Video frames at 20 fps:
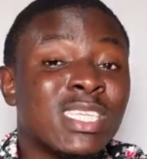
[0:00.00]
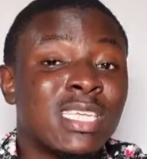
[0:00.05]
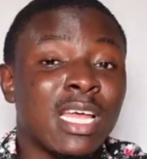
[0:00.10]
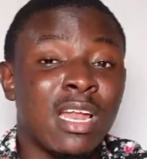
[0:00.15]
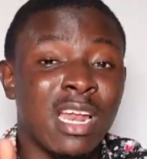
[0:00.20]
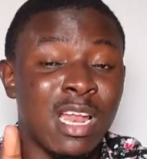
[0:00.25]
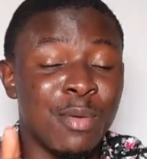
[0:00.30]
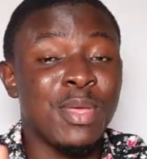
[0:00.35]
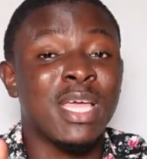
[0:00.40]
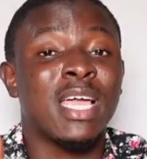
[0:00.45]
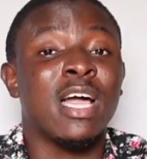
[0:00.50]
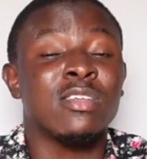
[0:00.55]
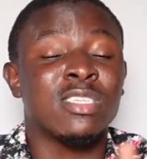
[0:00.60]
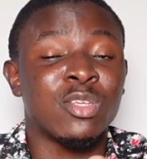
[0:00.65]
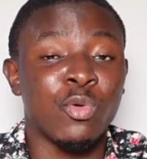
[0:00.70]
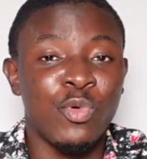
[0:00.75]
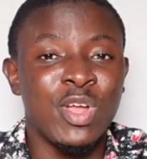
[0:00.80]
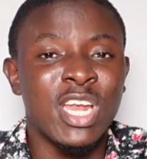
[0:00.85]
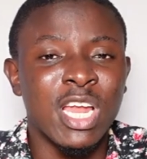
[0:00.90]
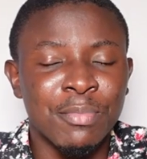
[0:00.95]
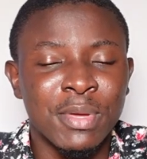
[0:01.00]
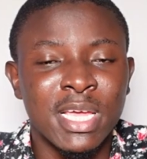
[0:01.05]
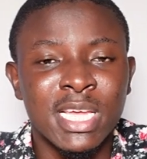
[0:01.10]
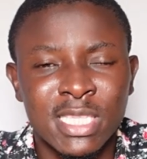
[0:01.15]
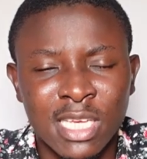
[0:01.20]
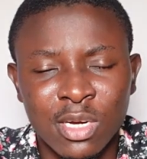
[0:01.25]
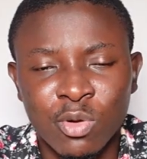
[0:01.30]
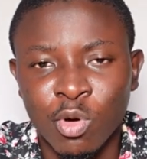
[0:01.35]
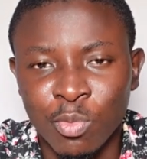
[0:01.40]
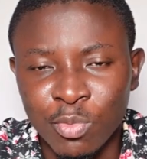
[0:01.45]
answer and make us Winam
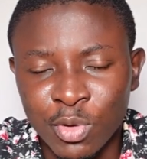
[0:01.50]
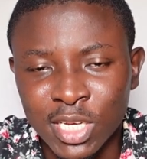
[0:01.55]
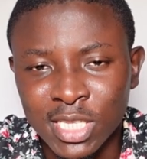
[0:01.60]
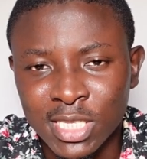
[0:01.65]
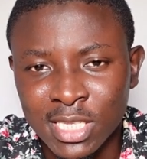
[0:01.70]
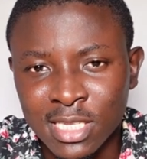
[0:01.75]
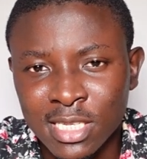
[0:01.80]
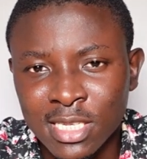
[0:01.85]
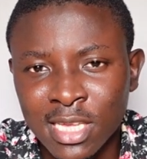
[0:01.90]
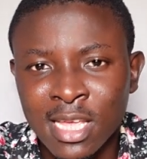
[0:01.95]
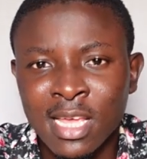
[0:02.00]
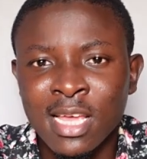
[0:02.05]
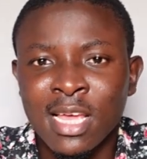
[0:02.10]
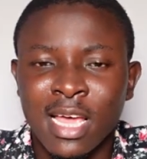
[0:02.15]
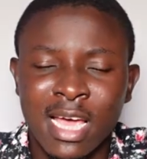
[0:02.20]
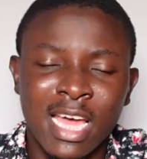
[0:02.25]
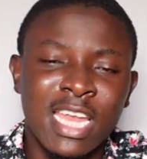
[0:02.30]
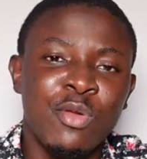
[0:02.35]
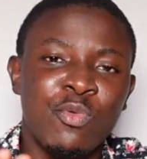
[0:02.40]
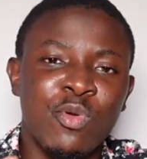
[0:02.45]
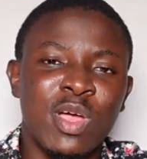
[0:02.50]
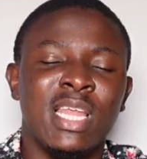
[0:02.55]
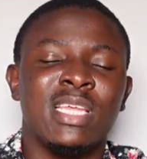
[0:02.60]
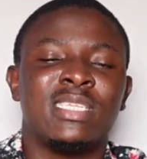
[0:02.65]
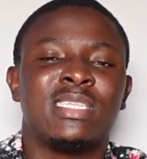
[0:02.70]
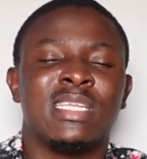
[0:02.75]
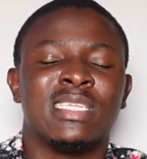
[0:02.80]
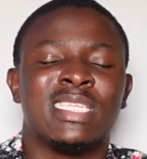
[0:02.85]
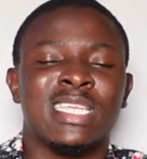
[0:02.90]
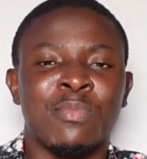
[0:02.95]
gated communities at the real
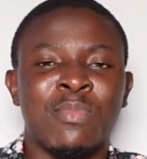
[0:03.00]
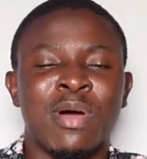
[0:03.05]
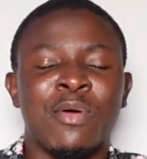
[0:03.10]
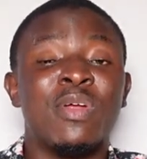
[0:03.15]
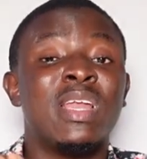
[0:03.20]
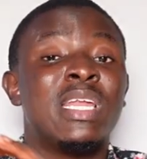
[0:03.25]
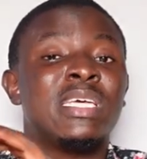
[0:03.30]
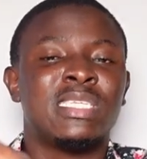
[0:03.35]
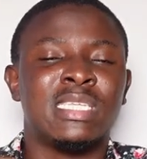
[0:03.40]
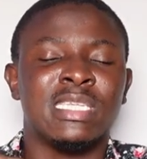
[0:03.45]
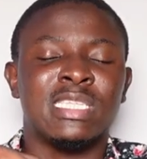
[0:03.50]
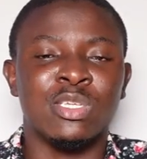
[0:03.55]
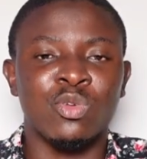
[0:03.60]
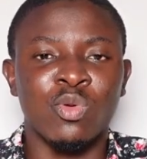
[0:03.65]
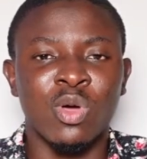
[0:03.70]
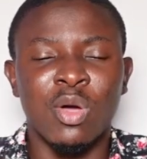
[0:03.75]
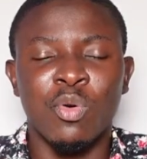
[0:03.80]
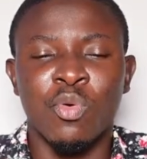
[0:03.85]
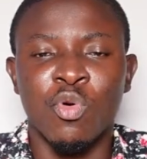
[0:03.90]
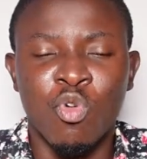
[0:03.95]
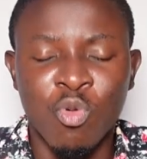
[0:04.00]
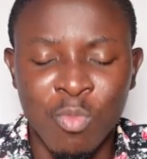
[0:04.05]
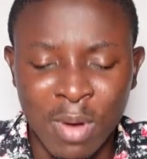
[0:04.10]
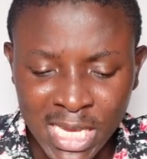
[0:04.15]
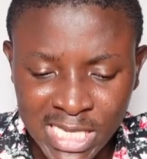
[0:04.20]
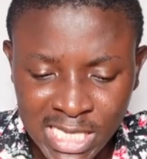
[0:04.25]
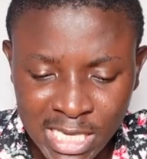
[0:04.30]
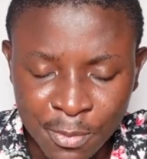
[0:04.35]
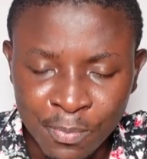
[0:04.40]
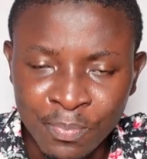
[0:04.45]
estate, but real estate no El
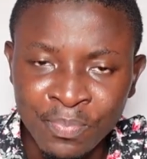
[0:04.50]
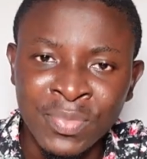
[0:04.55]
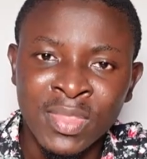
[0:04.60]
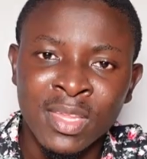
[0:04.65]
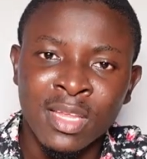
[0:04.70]
Kumase.